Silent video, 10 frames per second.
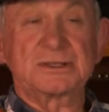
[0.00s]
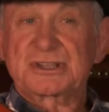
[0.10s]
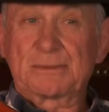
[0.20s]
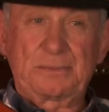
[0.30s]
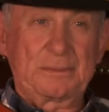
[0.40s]

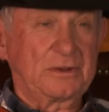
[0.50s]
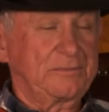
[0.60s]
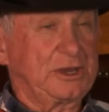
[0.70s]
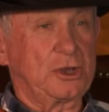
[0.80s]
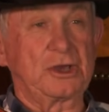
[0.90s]
Some people
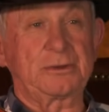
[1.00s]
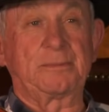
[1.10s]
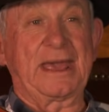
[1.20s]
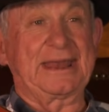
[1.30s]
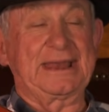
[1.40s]
have been
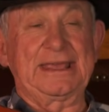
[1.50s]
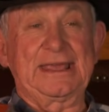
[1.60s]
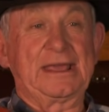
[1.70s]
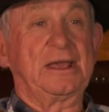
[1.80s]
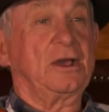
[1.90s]
hurt badly.
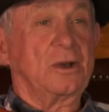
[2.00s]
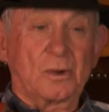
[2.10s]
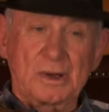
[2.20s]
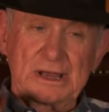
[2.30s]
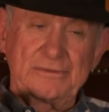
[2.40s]

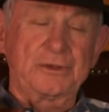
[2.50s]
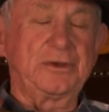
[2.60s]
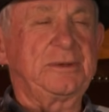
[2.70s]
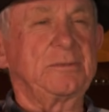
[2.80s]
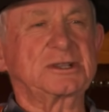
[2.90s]
Well, if you
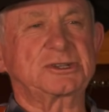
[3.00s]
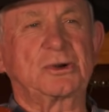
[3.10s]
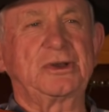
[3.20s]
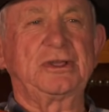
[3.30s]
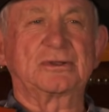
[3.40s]
read my
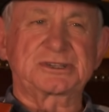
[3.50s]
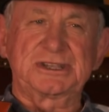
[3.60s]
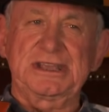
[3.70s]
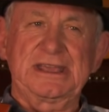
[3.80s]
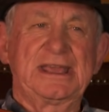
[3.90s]
story, you'll
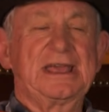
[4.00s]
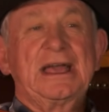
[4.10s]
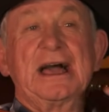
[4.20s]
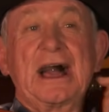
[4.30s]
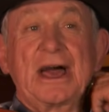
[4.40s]
see.
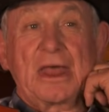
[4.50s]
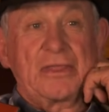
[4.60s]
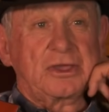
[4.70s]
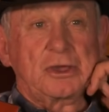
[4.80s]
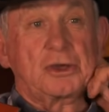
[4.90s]
I
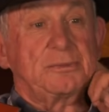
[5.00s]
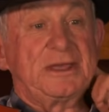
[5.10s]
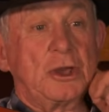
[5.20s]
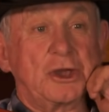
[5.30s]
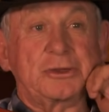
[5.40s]
don't think you could
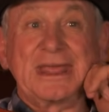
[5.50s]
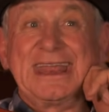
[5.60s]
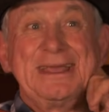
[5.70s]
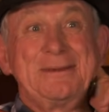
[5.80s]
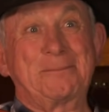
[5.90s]
be hurt
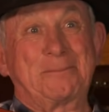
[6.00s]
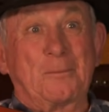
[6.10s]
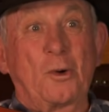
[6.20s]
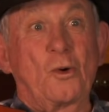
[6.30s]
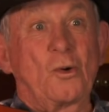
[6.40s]
any
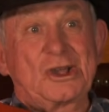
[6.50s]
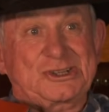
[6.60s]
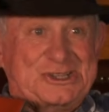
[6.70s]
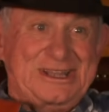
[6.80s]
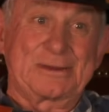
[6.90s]
more
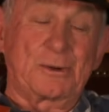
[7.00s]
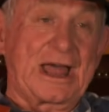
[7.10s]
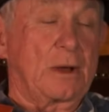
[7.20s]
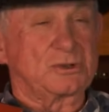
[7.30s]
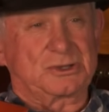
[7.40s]
worse than when
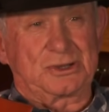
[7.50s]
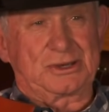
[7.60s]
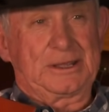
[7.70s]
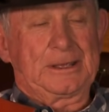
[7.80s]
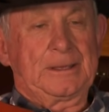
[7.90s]
I was
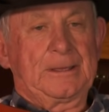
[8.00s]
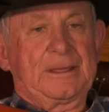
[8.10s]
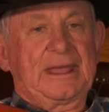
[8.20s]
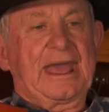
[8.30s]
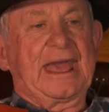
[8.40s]
hurt.
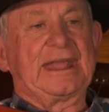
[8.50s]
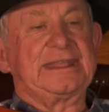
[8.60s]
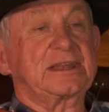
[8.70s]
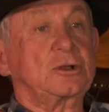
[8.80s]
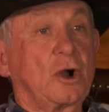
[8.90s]

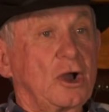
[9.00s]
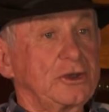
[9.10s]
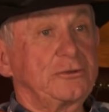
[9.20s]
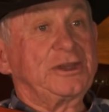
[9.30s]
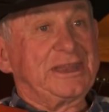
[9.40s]
And yet
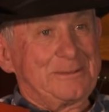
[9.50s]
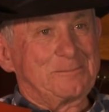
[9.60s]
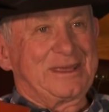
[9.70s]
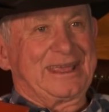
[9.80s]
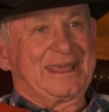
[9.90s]
God
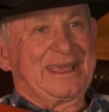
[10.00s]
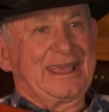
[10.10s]
redeemed me.